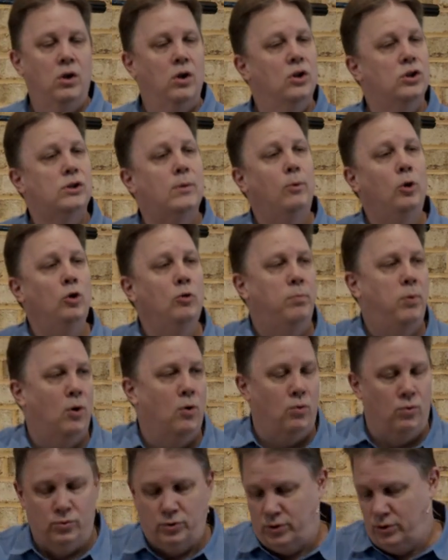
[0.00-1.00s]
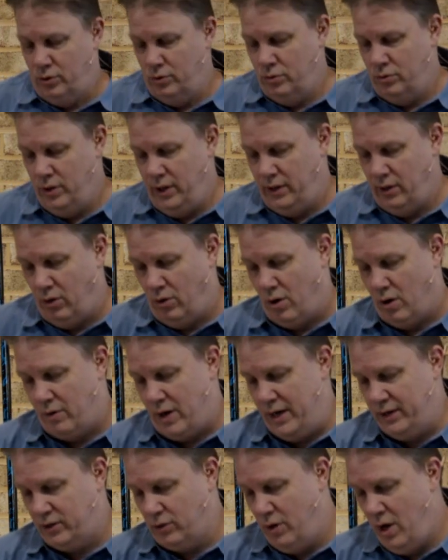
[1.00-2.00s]
some loopholes in the law,
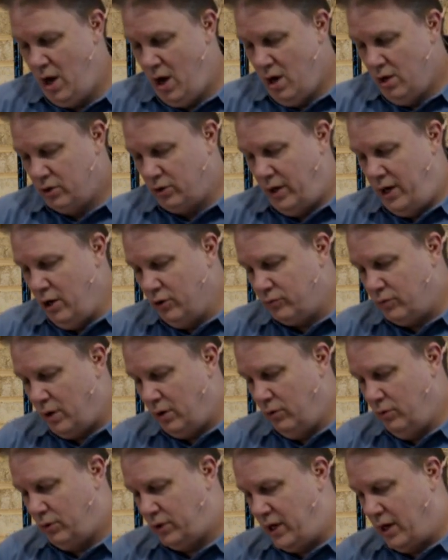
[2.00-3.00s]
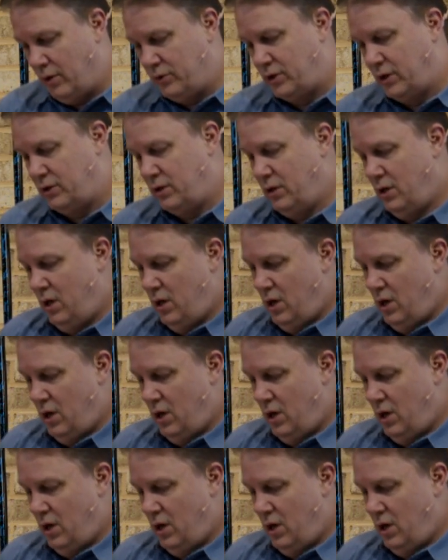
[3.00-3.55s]
right? So, so here's what Luke tells us